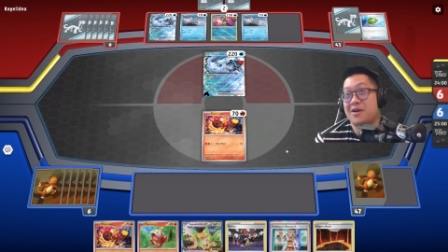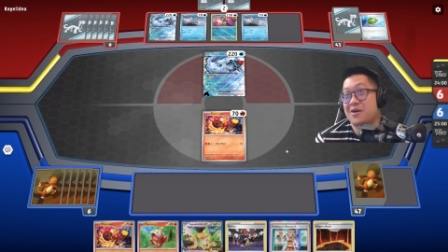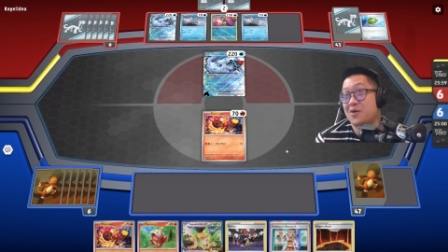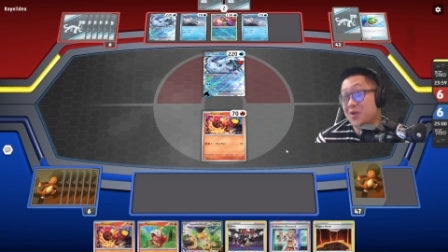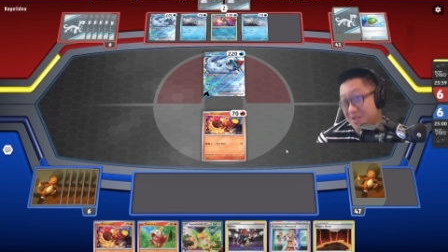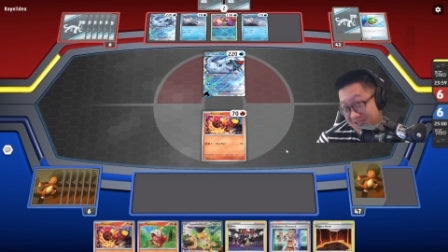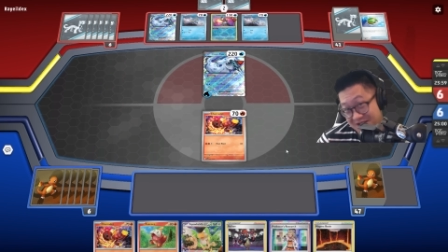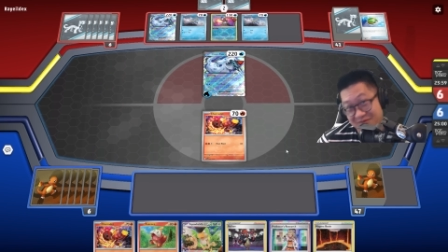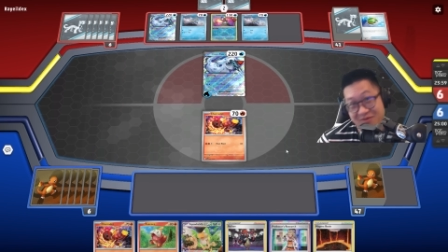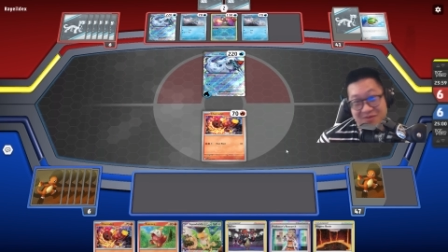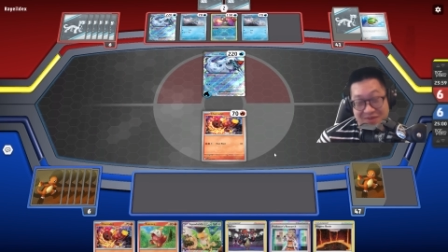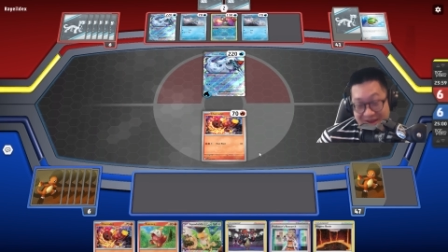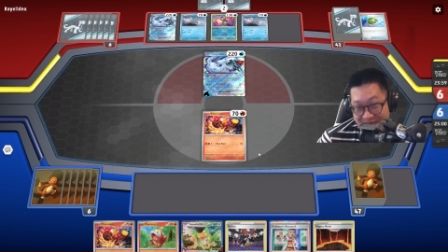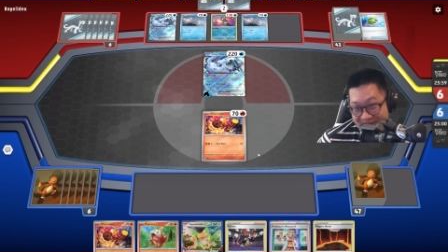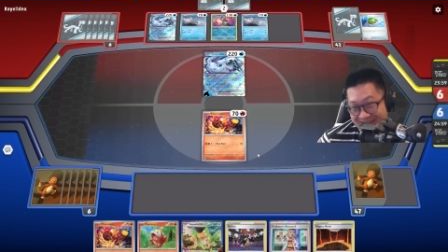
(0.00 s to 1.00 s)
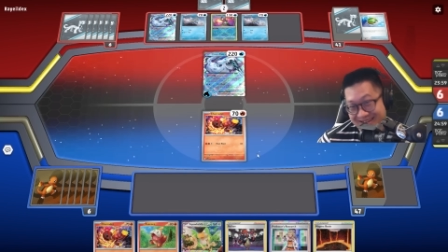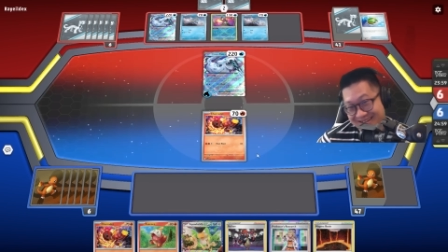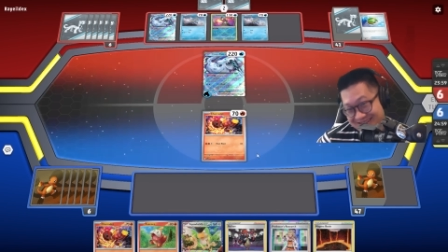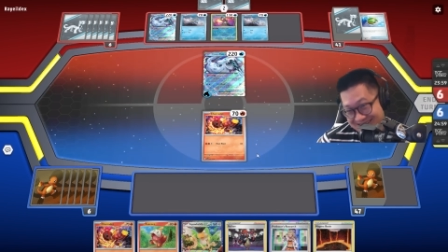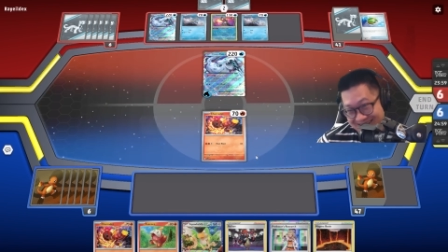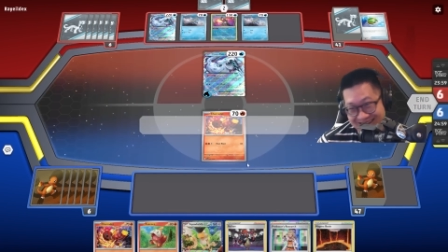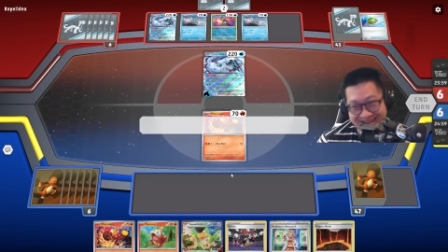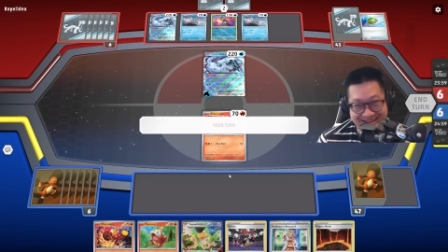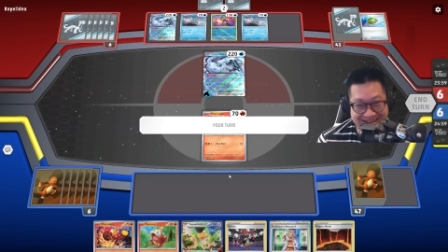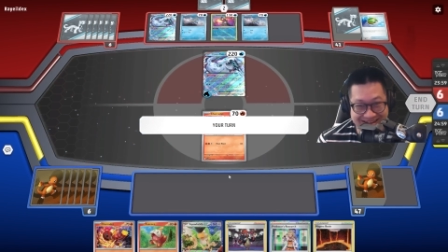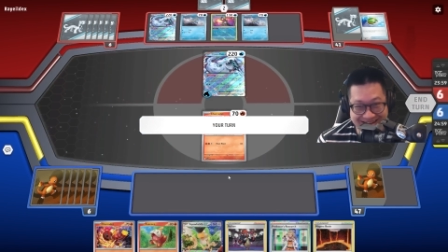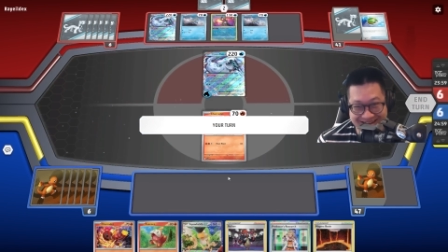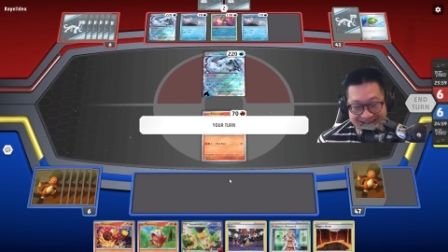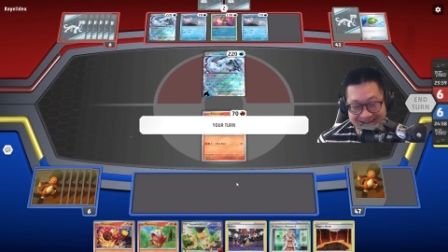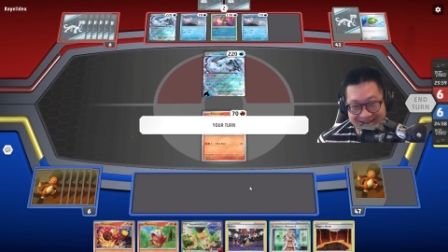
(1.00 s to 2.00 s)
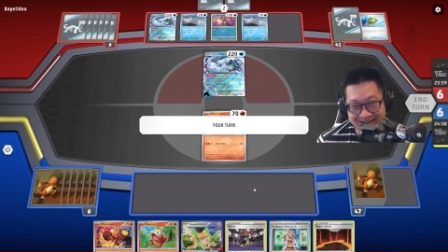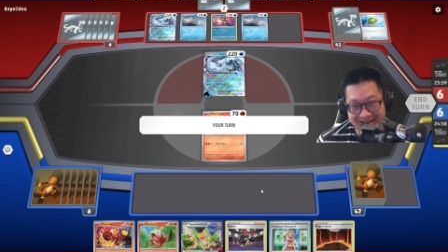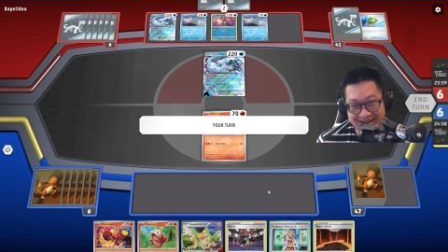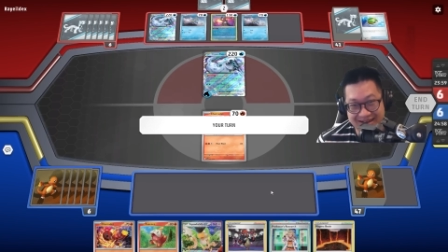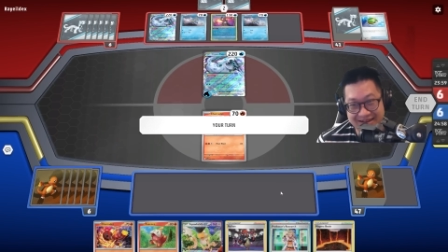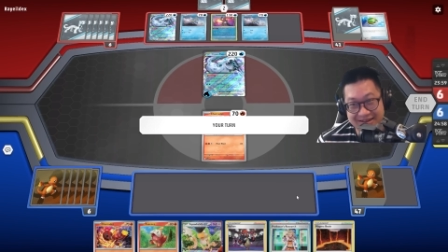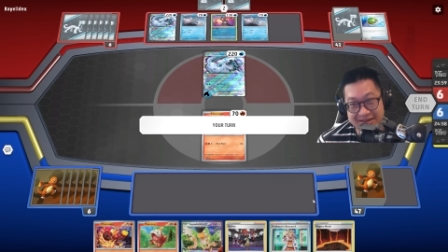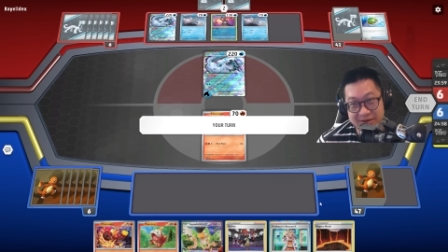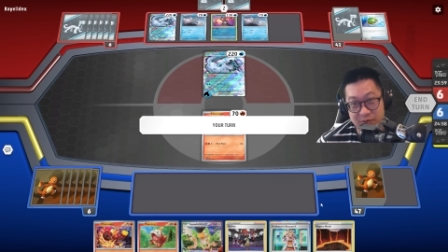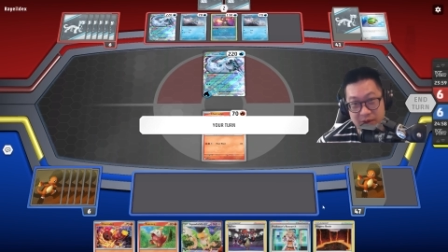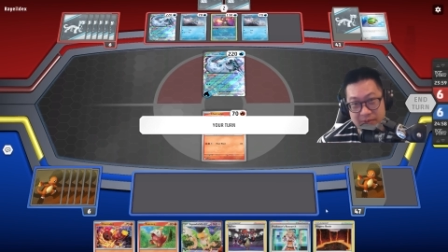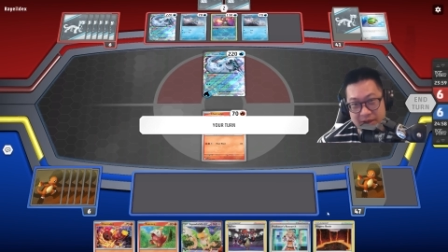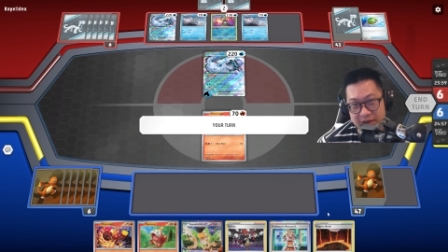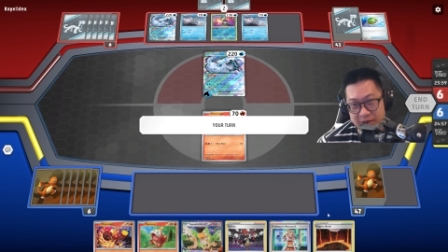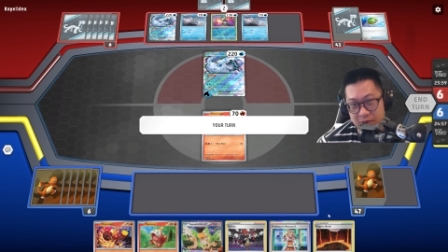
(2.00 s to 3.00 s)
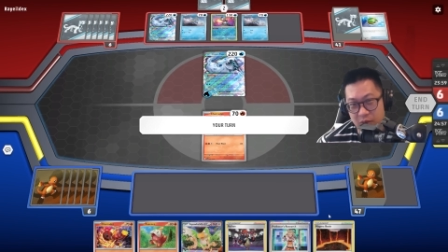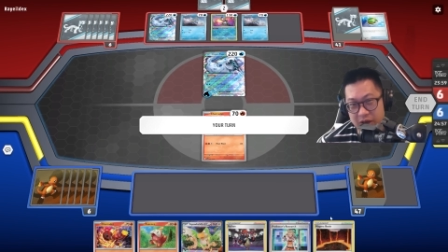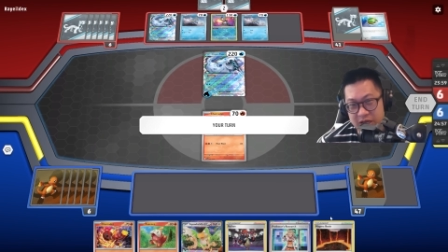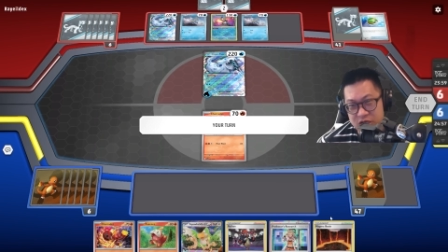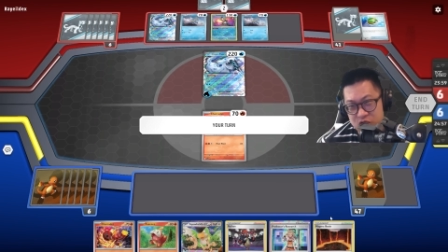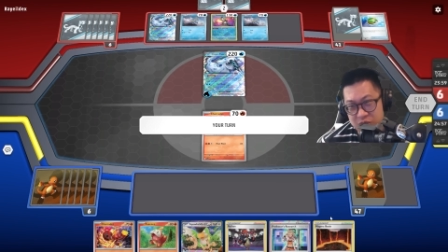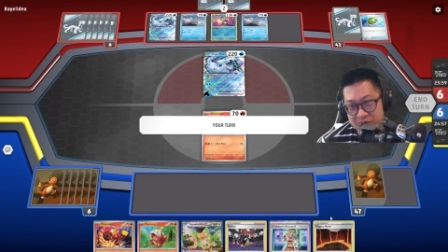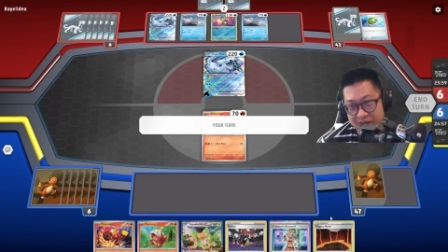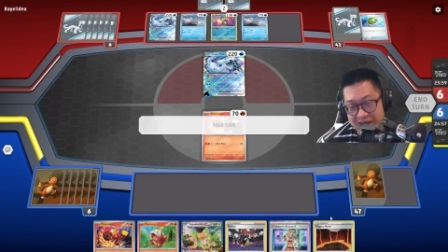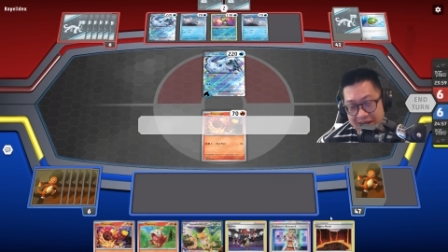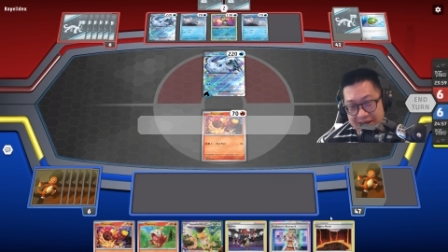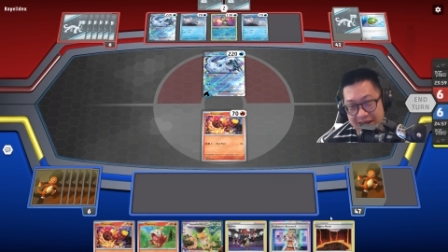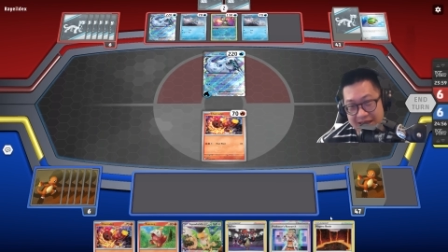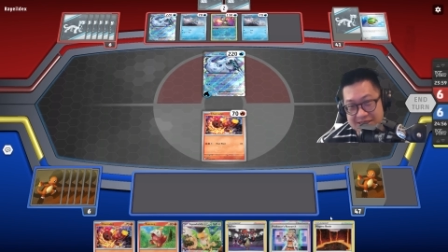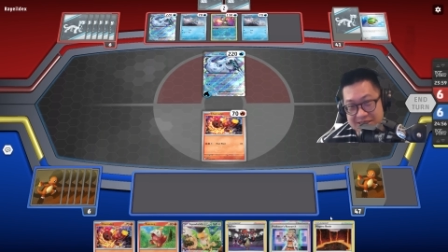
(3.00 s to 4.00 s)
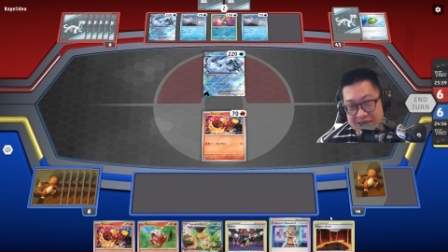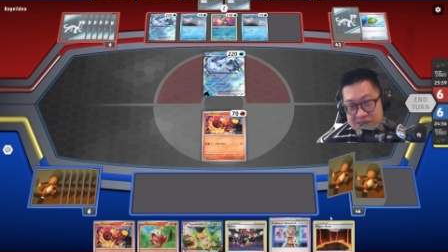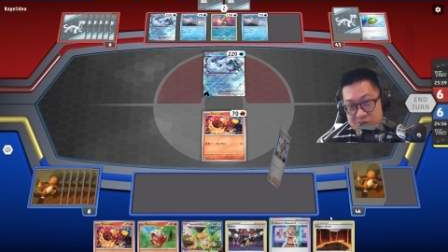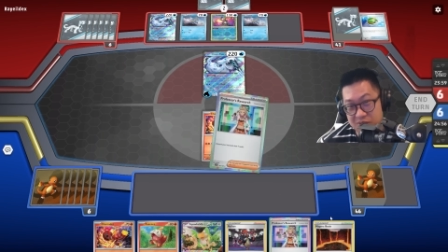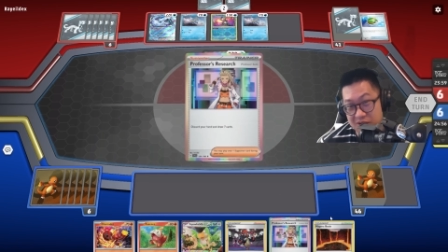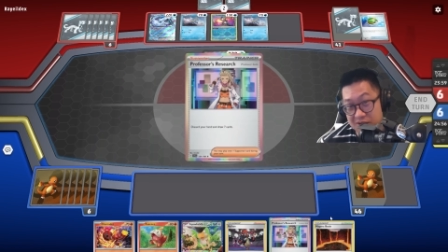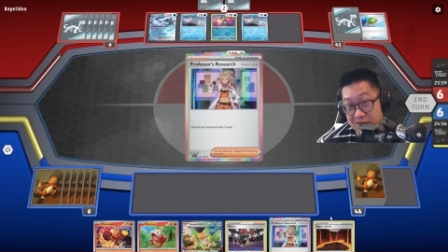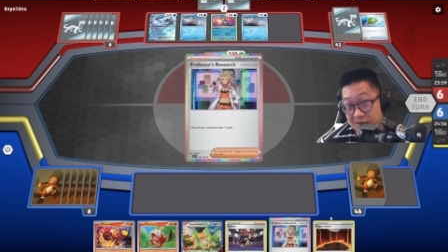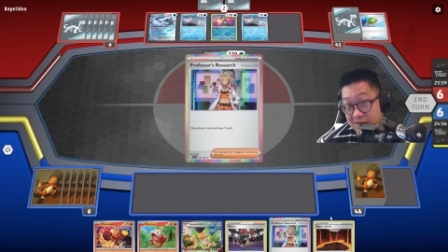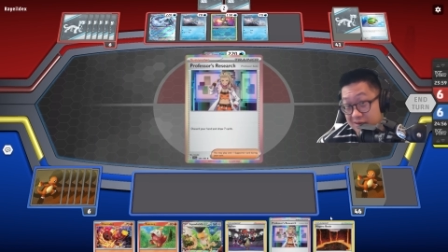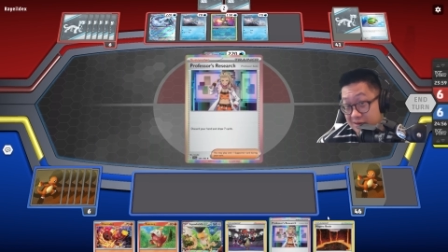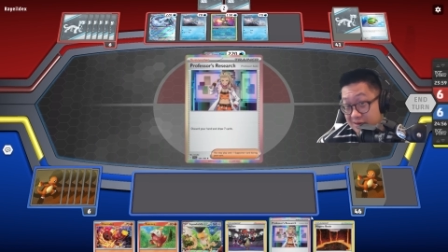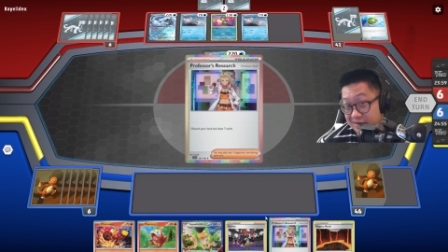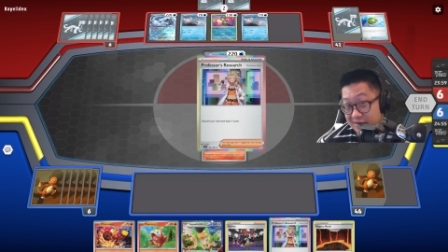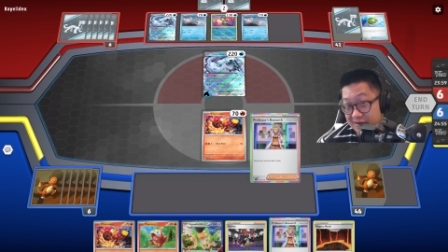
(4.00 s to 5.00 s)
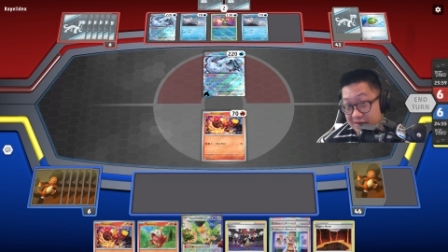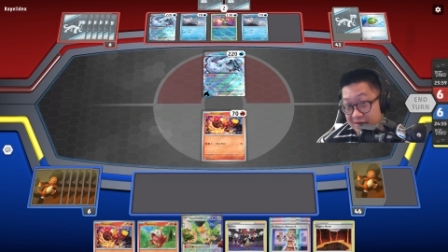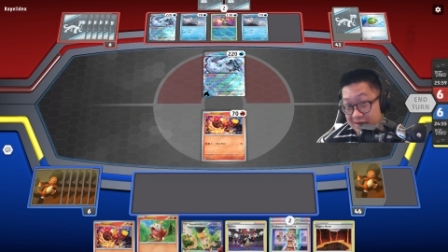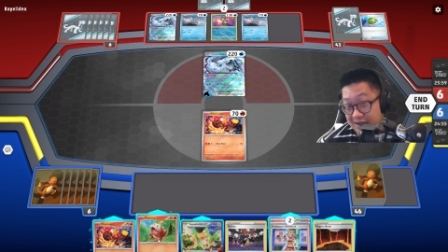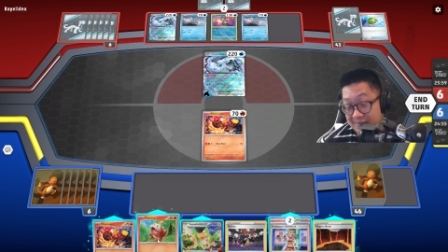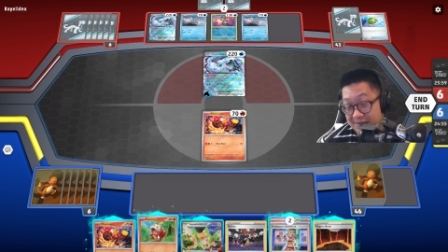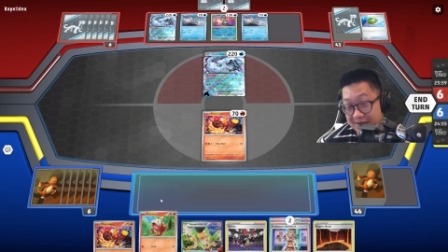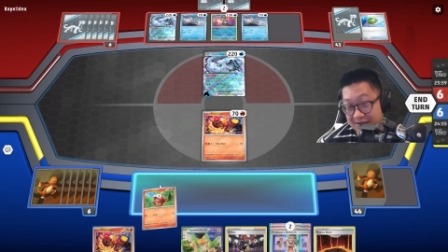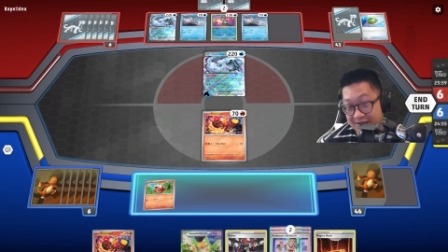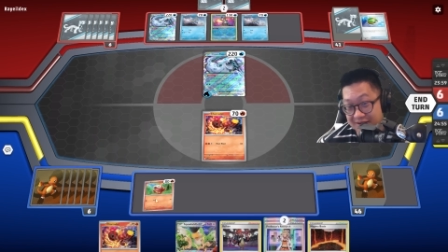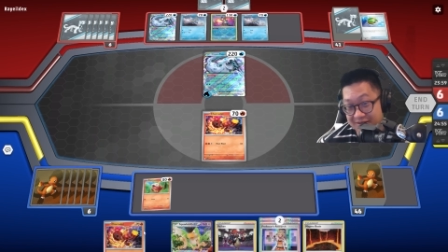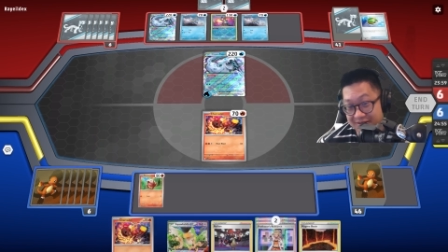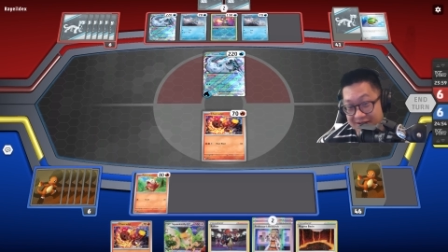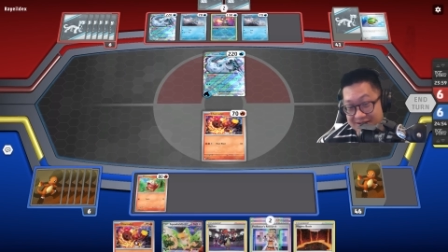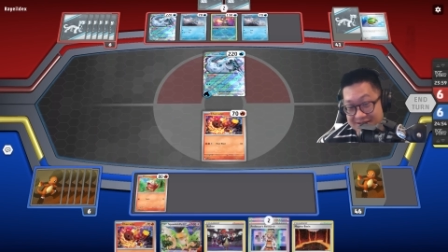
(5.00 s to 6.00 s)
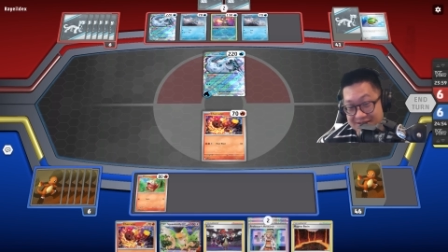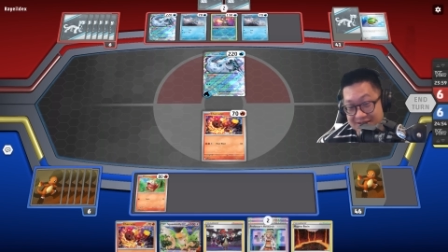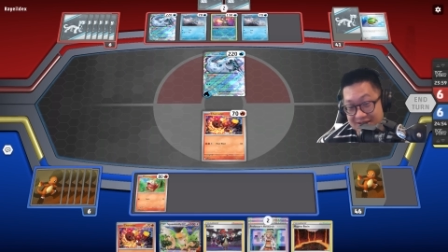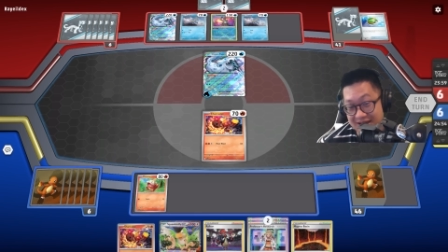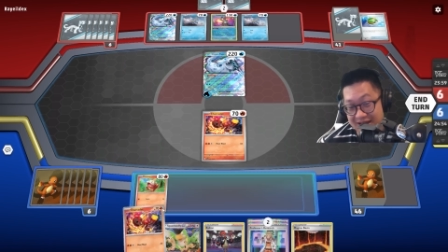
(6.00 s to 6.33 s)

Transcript: which is good for me because. Uh, wait a minute, why didn't you play that last Nest Ball? I'm kind of curious.